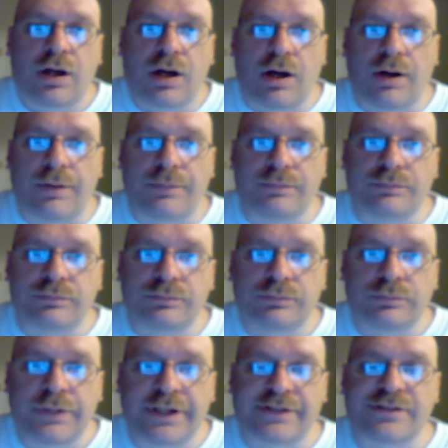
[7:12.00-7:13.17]
um,
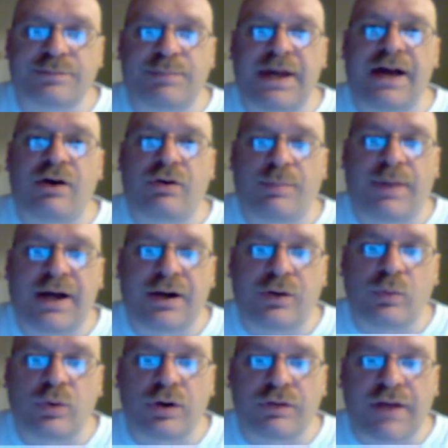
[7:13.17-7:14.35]
expound upon the
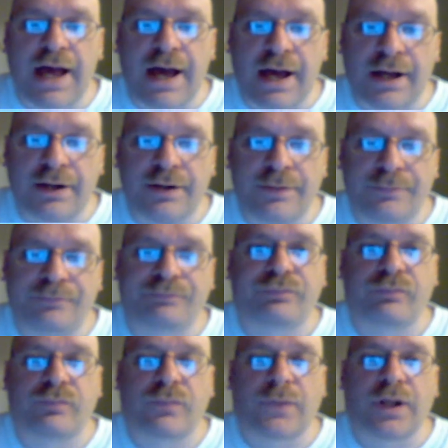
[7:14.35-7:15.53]
Word of God.
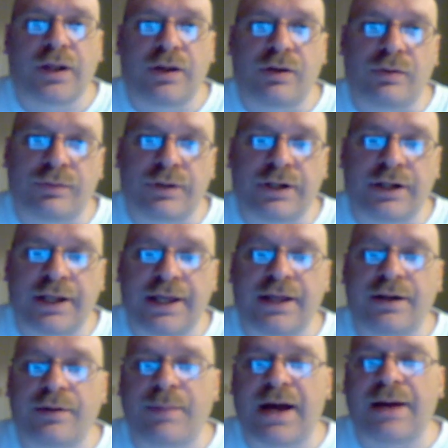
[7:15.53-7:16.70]
You know, and
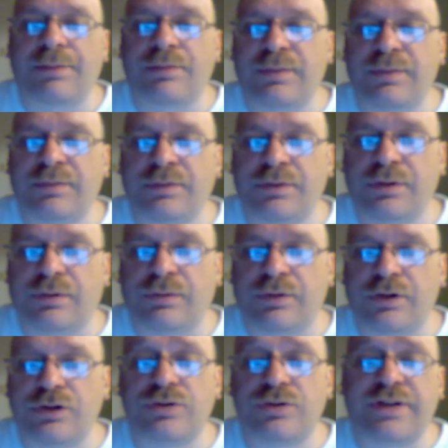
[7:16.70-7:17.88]
again, the Bible, you know, the
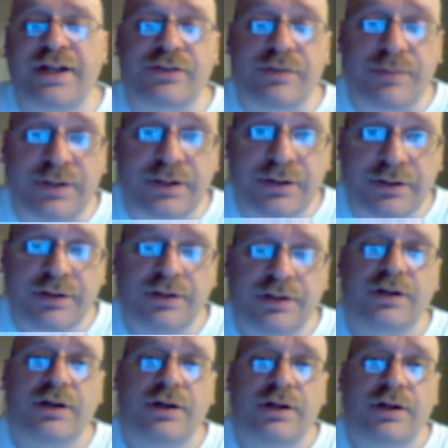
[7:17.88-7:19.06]
New Testament
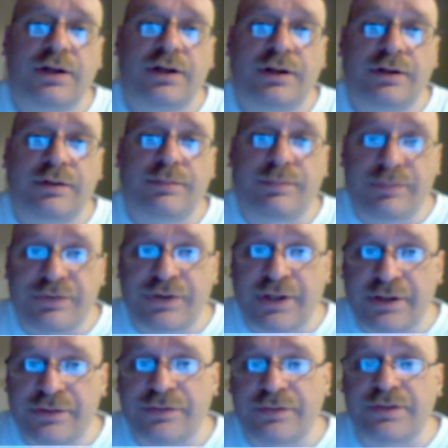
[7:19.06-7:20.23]

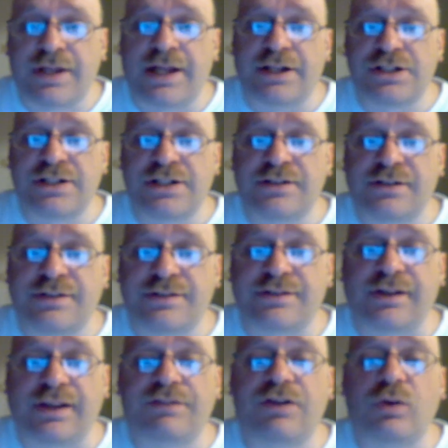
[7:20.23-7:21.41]
says that Jesus is the
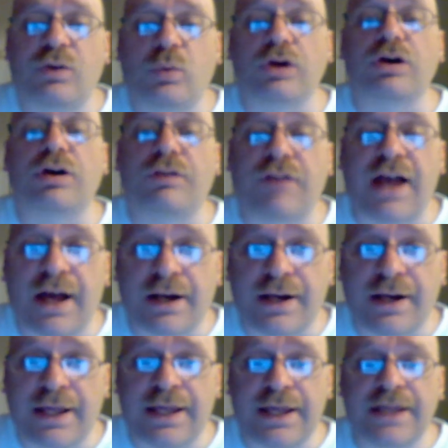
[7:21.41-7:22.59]
living Word of God.
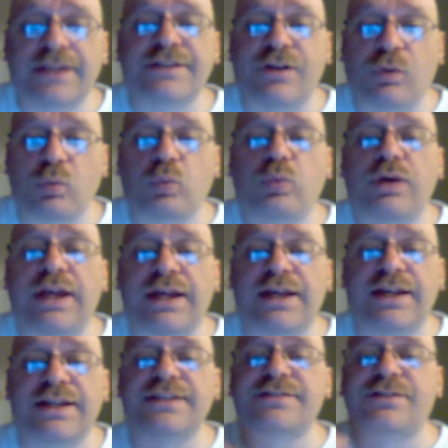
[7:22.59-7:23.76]
That he is the he
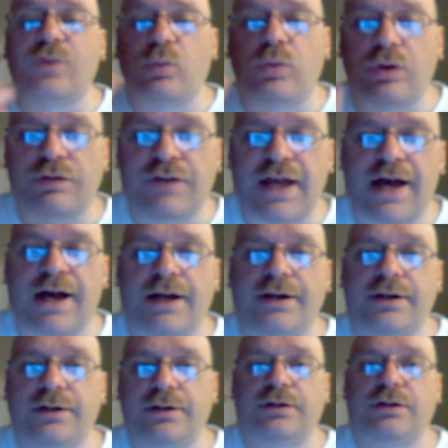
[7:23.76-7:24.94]
is the Word of God.
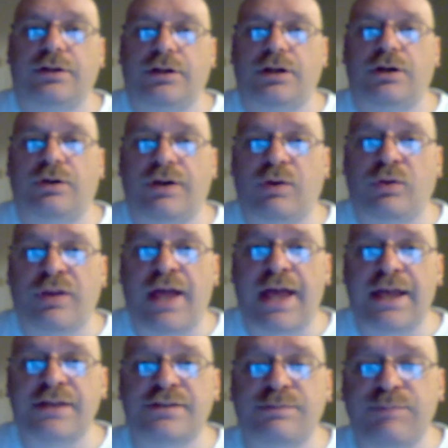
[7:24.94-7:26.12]
You know, that
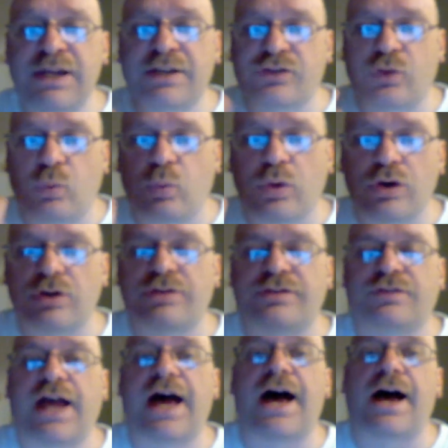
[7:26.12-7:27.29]
he speaks the words
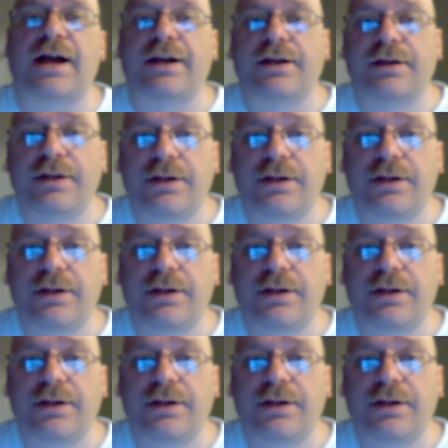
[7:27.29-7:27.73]
of God